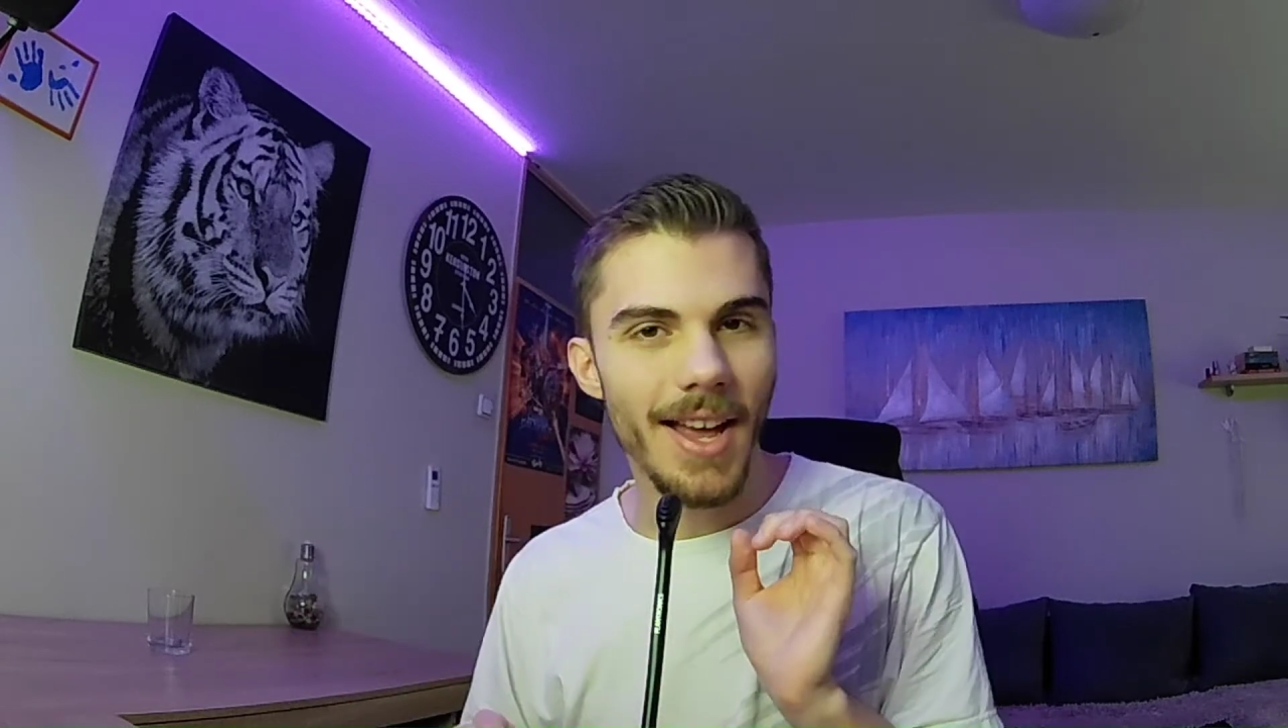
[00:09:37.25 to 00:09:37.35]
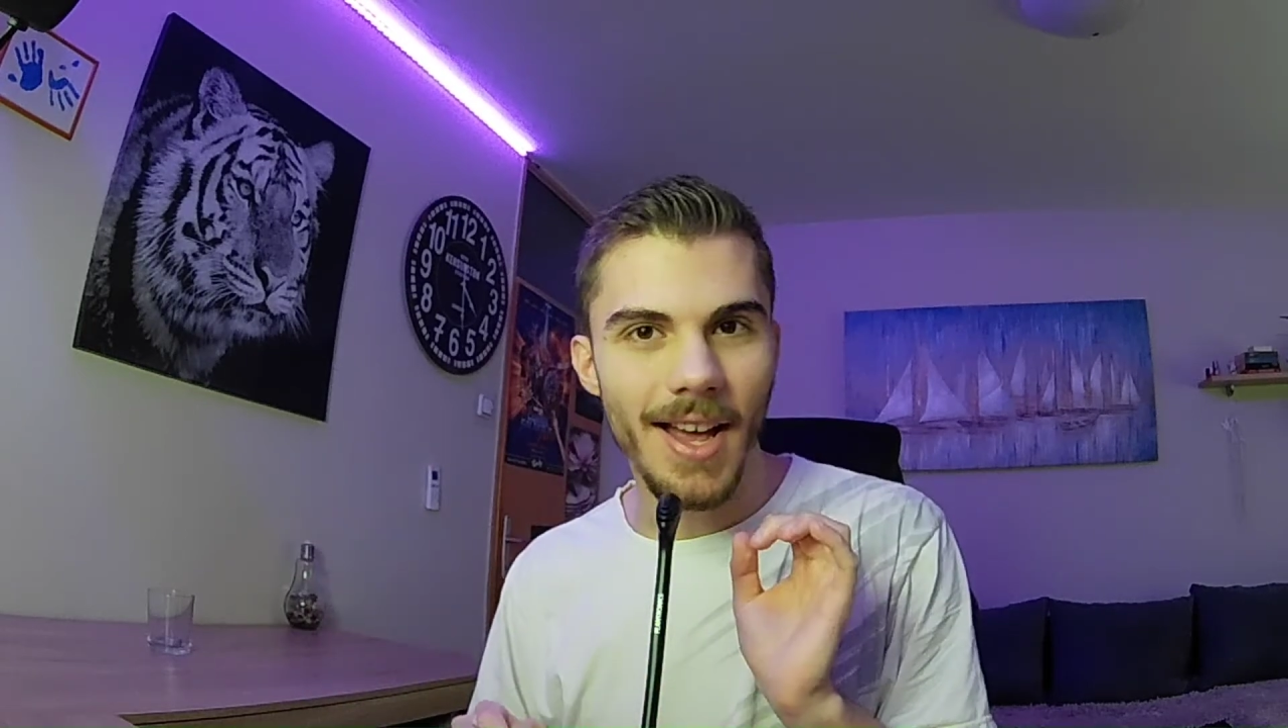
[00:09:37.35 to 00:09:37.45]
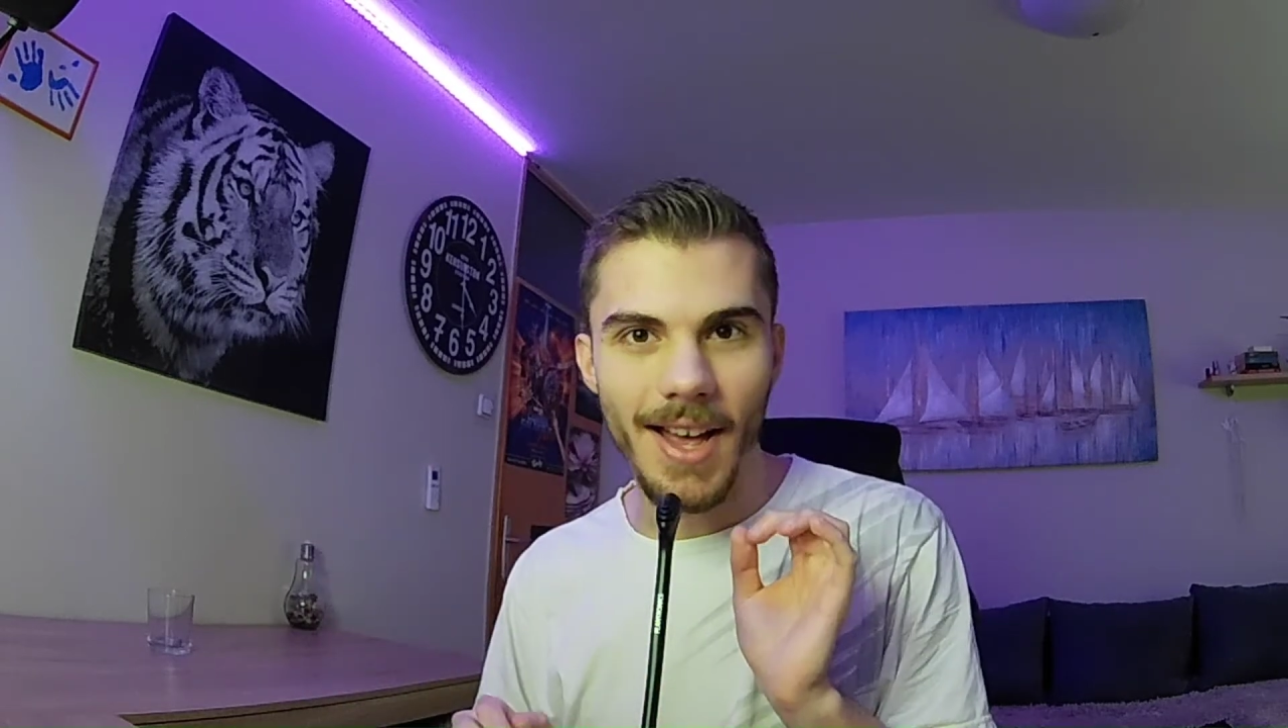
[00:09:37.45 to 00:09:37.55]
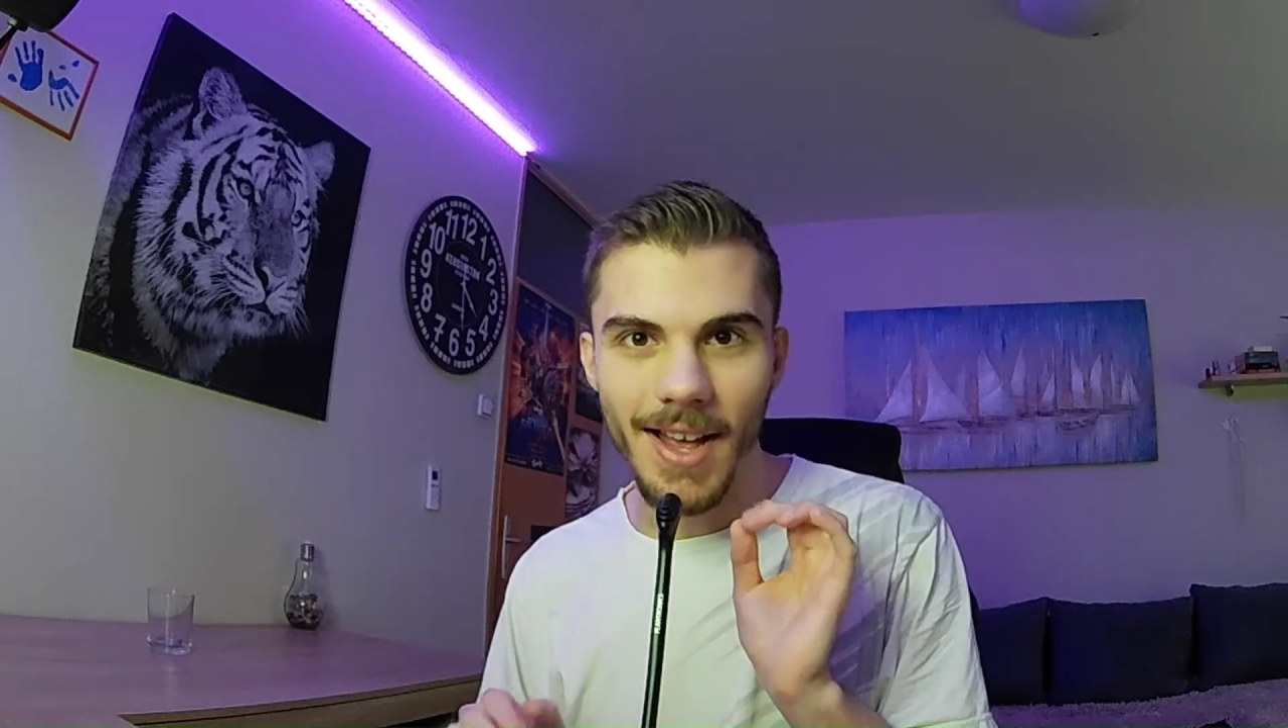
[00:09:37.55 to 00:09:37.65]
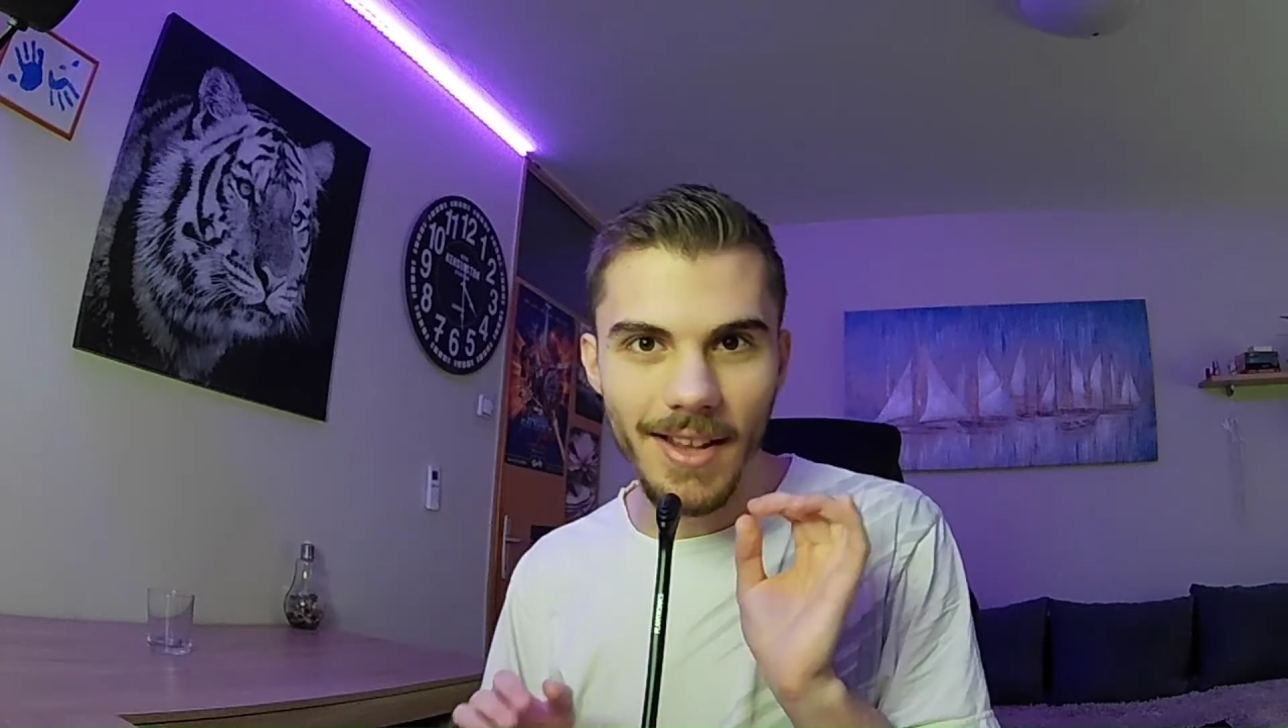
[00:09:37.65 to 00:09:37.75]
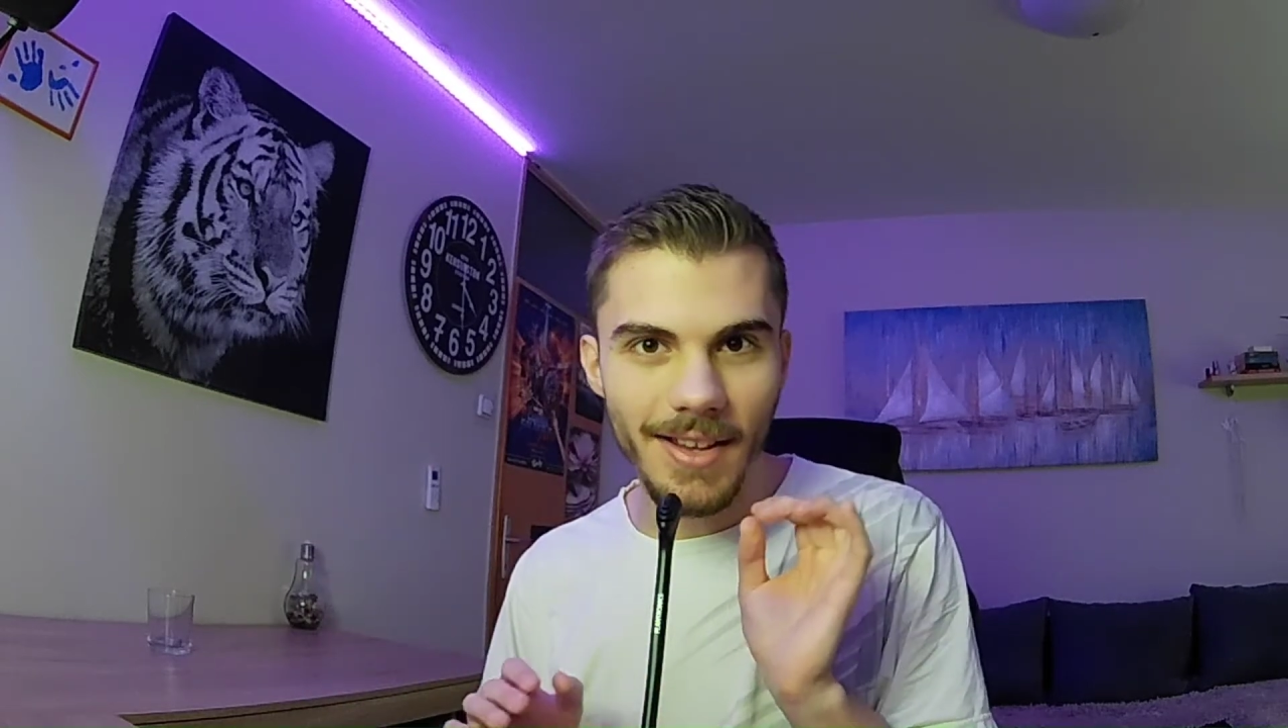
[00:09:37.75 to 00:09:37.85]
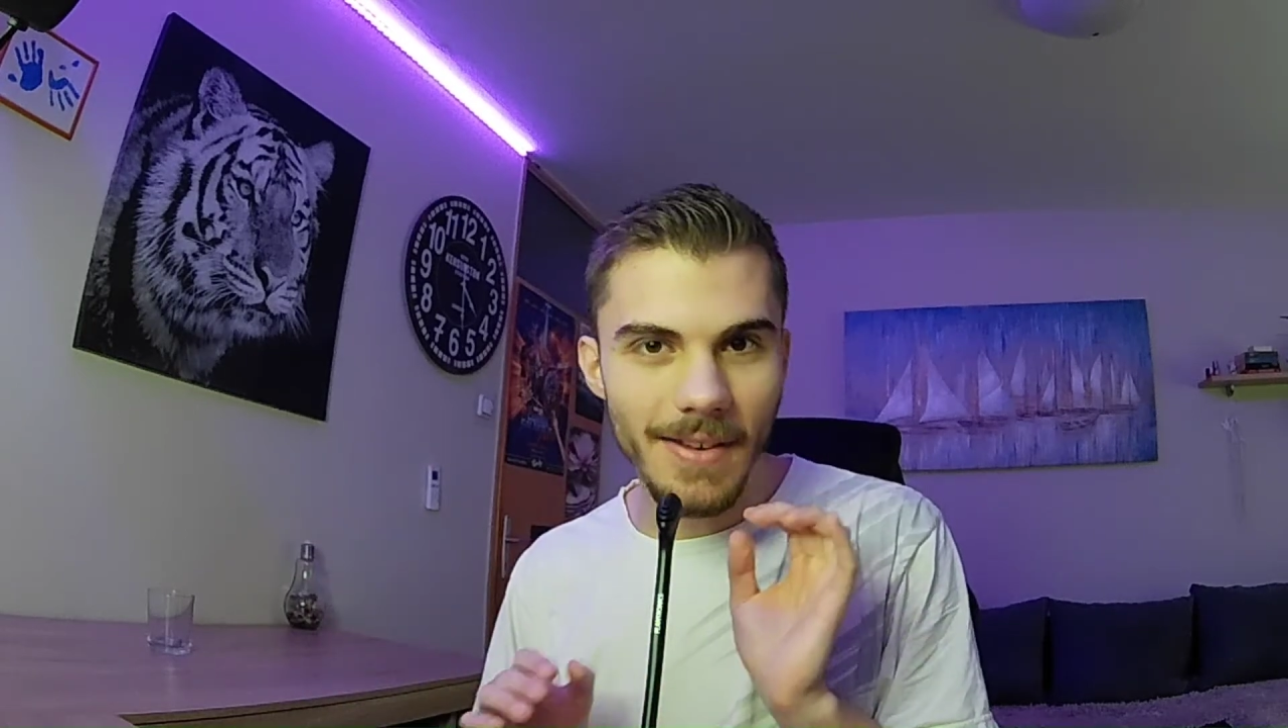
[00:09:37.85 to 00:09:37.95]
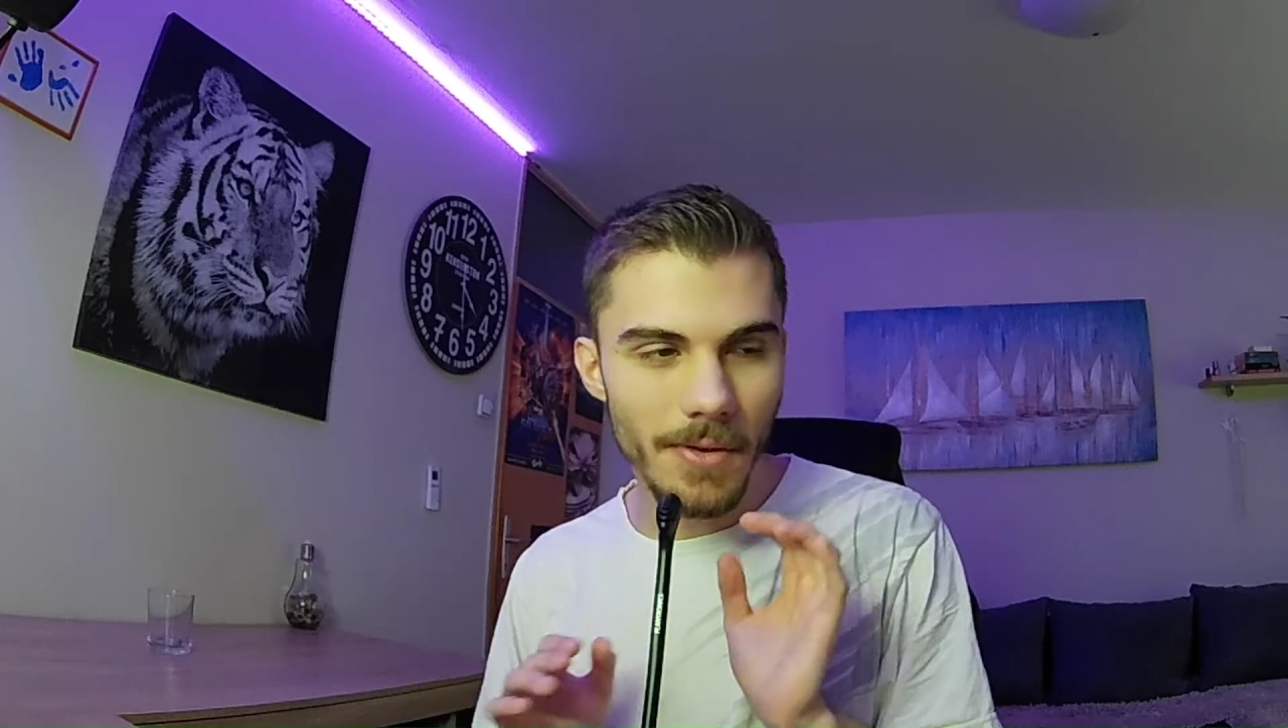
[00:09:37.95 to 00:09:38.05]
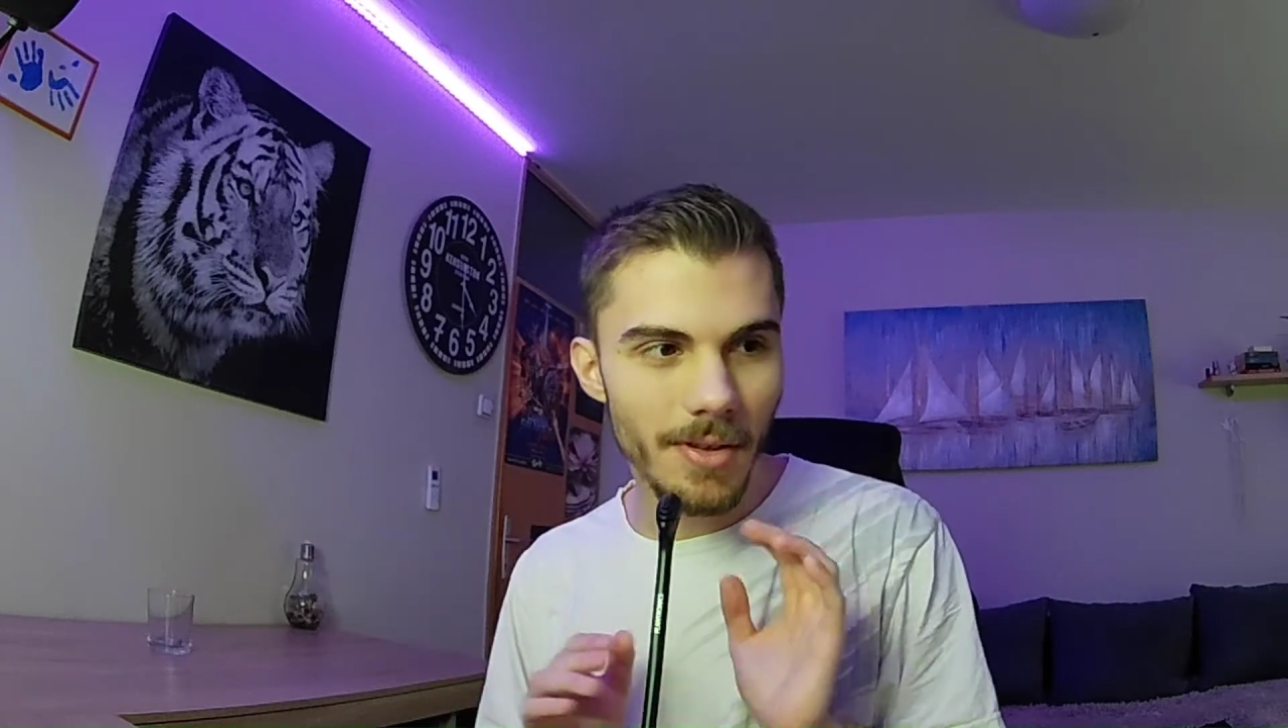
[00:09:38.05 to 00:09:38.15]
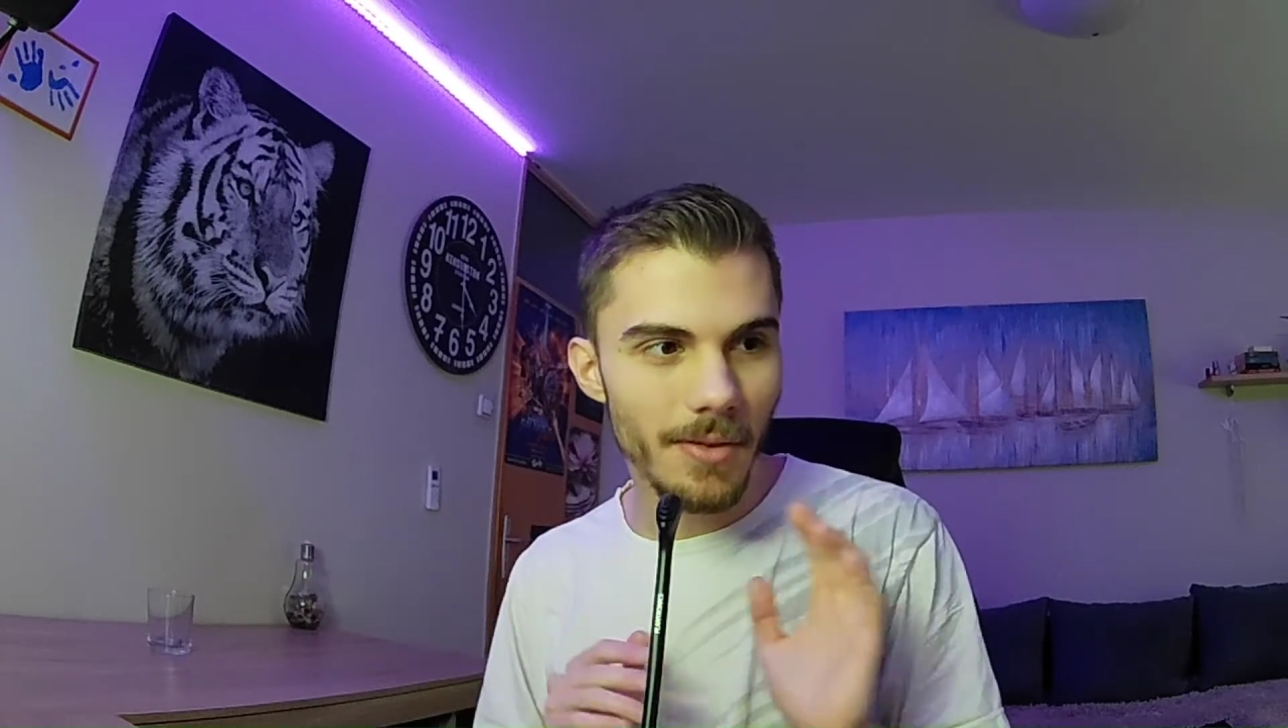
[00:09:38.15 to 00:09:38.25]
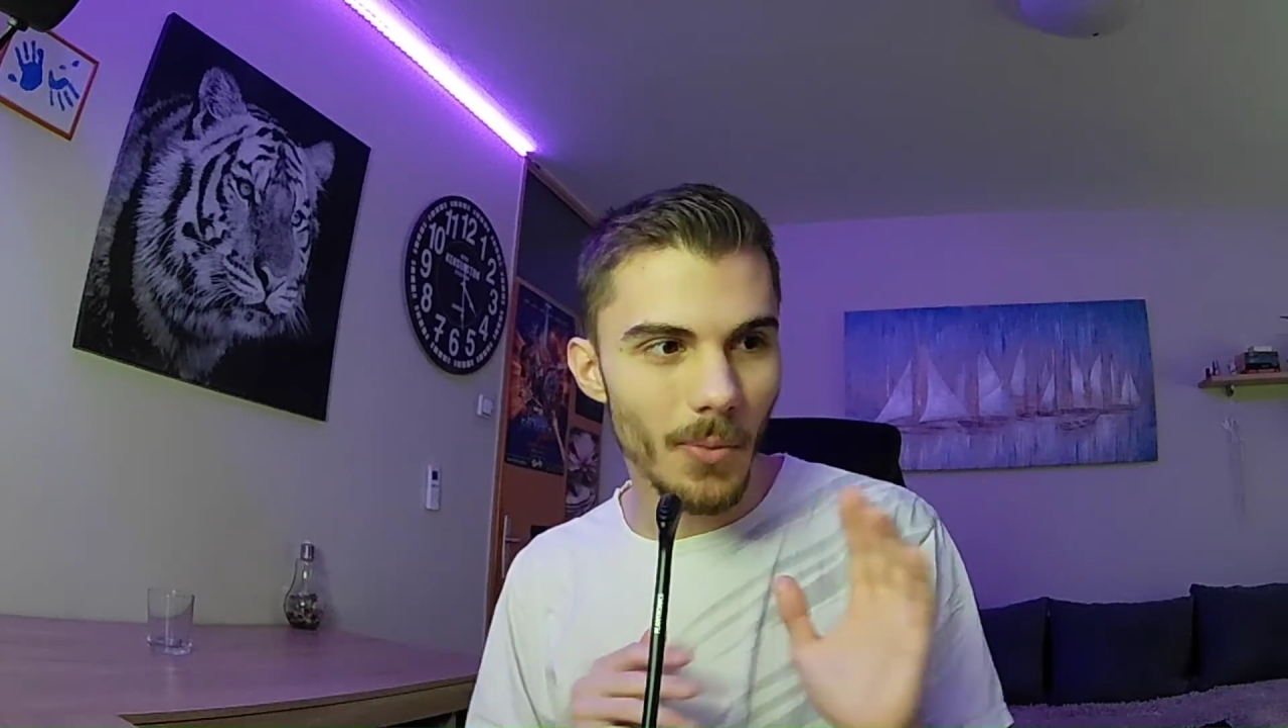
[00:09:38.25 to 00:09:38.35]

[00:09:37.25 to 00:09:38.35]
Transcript: Even